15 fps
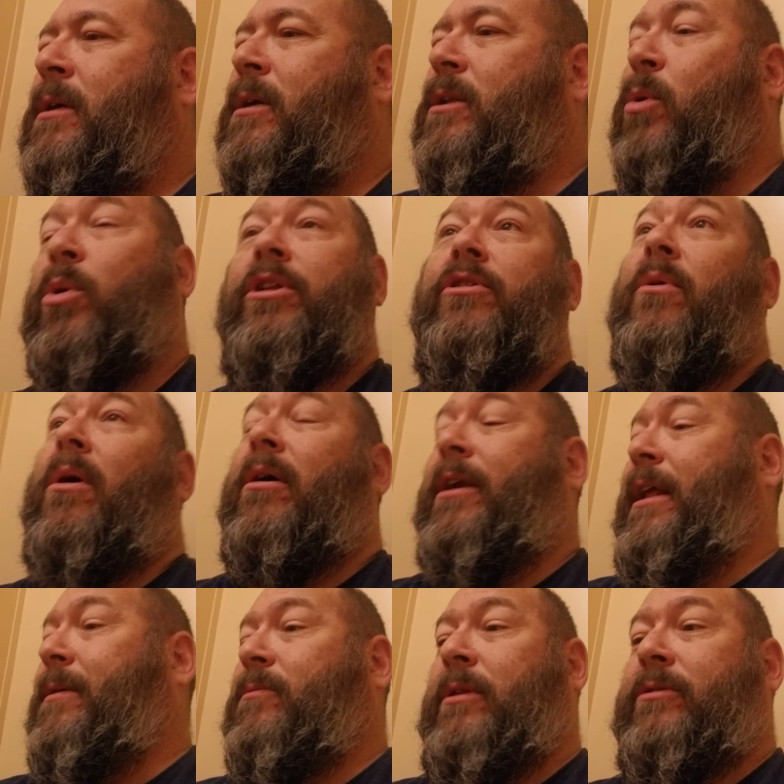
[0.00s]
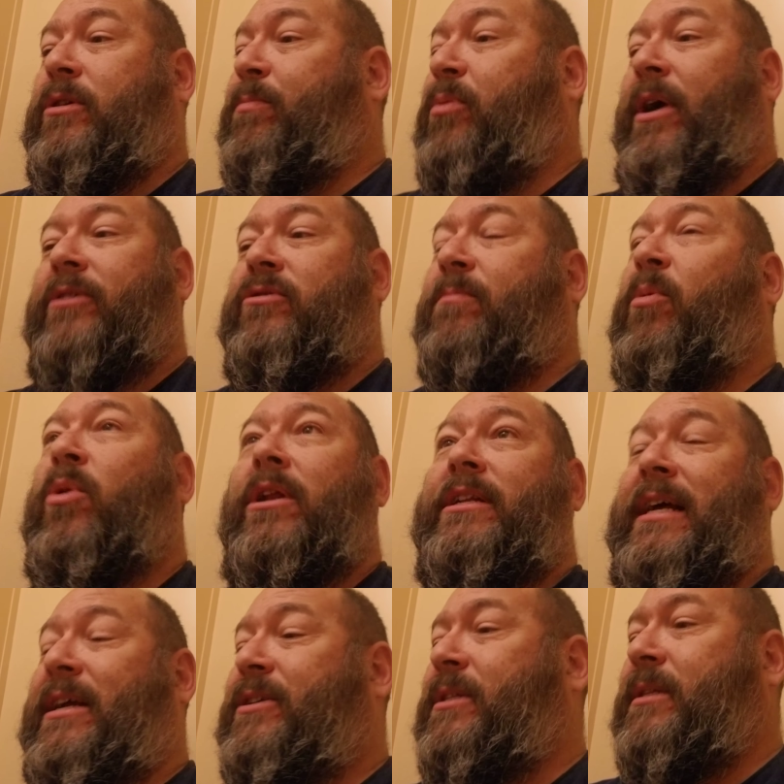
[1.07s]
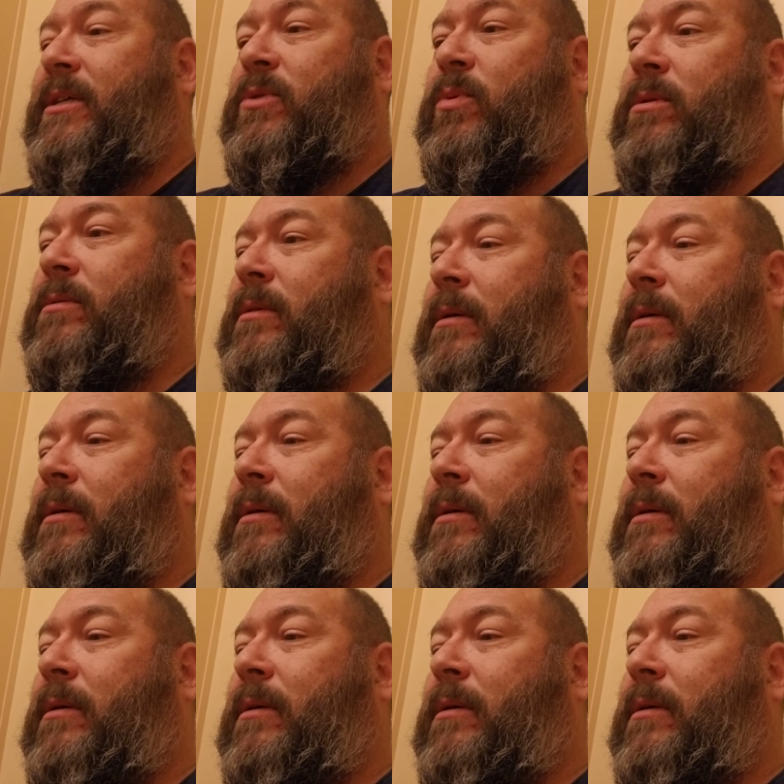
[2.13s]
Lord, you already, there's a praise report attached to this one.